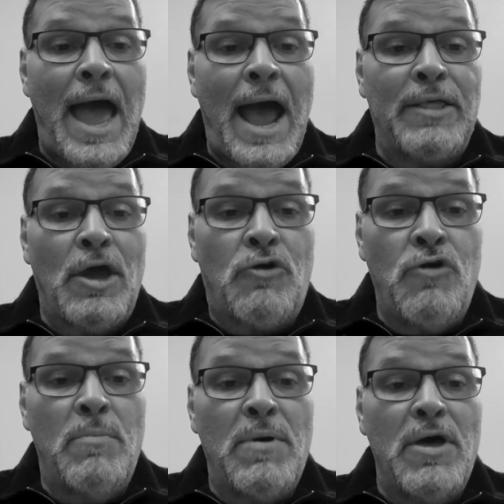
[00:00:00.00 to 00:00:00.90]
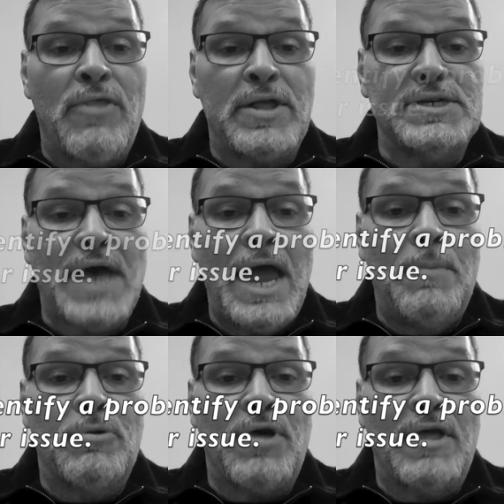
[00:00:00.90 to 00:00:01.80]
and a group that is
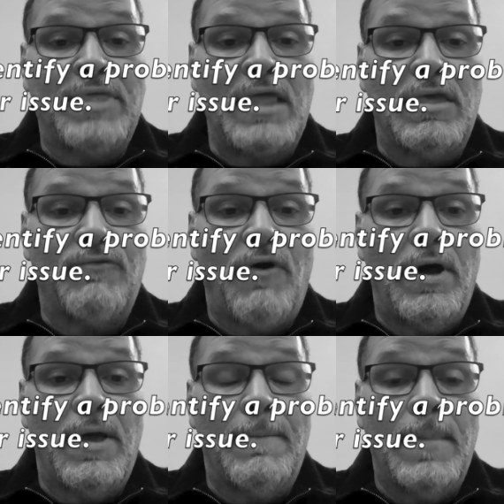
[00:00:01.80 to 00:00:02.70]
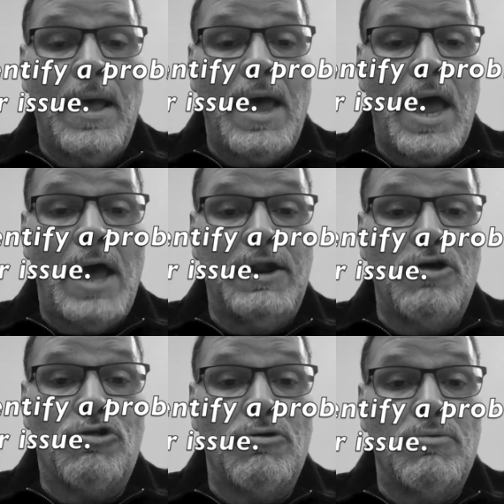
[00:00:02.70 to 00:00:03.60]
able to identify an
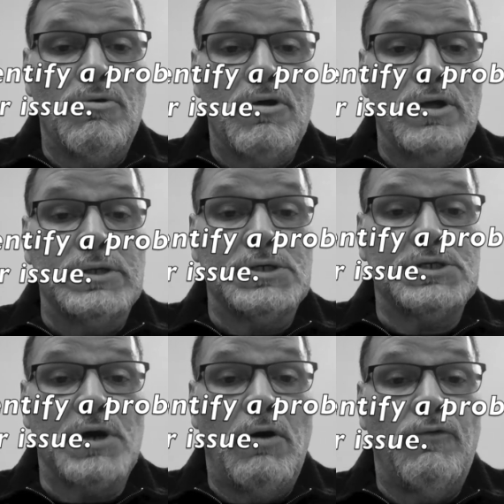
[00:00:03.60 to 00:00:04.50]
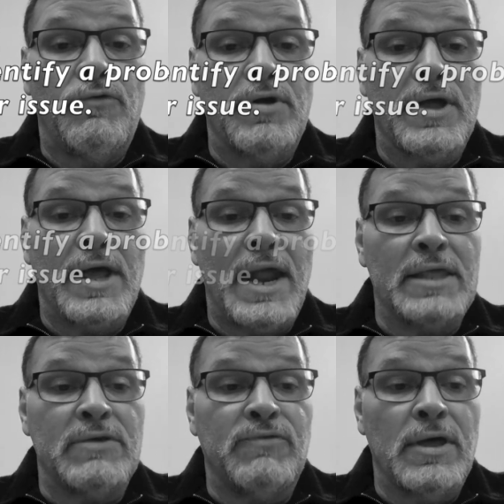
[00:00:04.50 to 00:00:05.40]
issue to solve
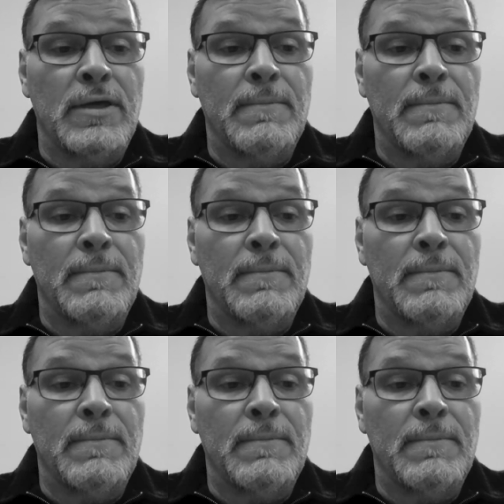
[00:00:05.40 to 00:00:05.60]
collectively.